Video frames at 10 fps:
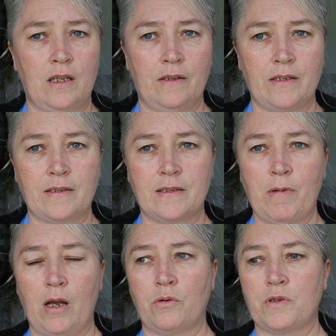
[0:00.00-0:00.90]
and this is
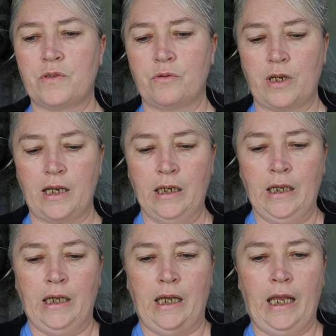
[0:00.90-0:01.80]
my oldest daughter
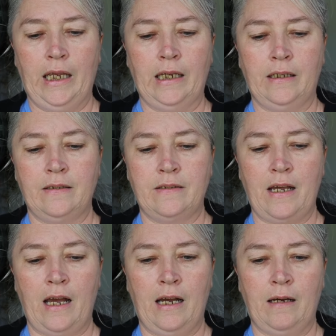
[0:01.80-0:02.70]
and
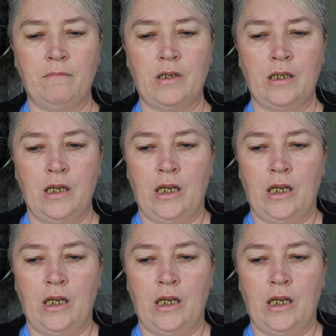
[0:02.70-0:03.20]
uh,